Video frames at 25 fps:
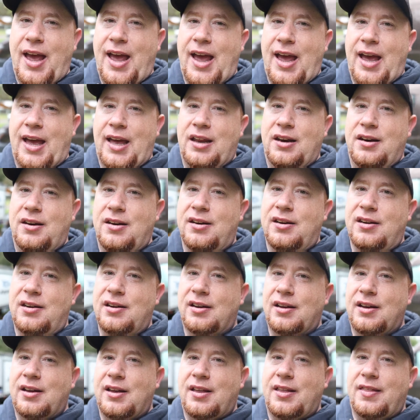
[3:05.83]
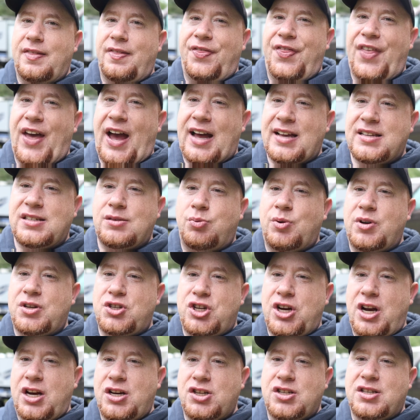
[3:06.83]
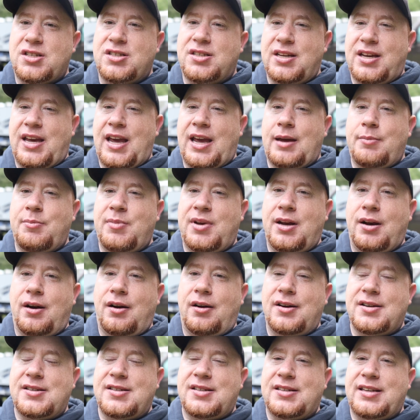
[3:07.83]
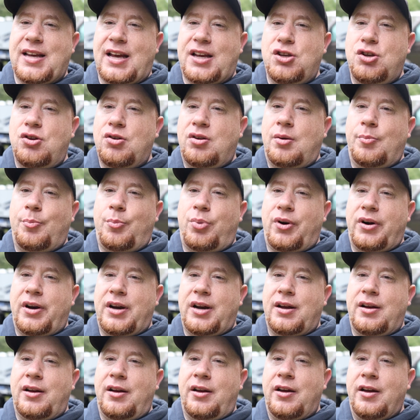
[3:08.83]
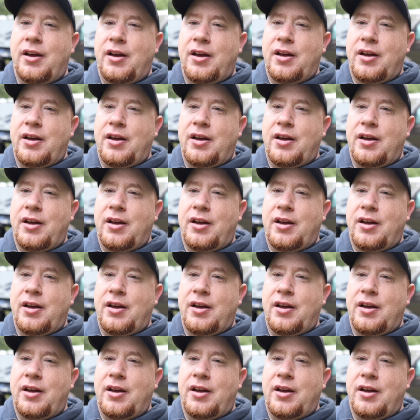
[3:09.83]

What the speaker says: and that's what changes the game here, is that you can bring,